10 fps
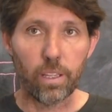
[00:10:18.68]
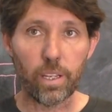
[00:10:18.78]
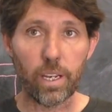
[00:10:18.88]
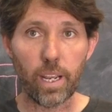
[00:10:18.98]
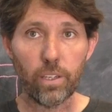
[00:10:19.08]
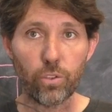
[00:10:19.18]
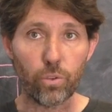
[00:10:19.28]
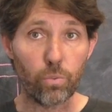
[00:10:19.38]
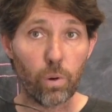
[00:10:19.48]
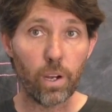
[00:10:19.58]
then had
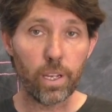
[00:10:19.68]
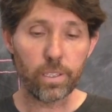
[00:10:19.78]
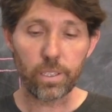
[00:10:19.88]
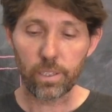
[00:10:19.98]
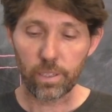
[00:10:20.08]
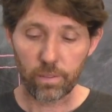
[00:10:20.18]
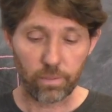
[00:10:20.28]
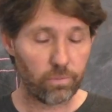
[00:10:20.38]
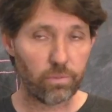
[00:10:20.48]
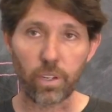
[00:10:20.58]
2 wires,
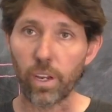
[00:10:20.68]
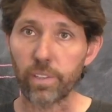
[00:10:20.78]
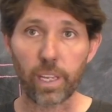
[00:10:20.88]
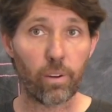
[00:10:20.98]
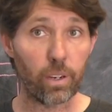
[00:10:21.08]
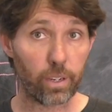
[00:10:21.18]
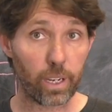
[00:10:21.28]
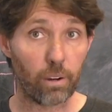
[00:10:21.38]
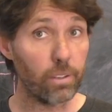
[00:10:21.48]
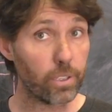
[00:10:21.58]
don't have to carry a lot of
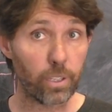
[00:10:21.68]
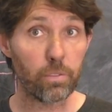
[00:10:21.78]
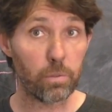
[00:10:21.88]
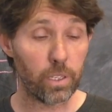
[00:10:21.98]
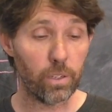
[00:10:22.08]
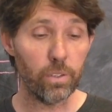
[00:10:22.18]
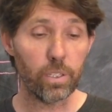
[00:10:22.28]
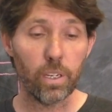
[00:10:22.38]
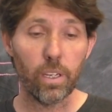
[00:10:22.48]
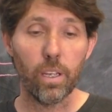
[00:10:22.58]
current, so don't have to be huge,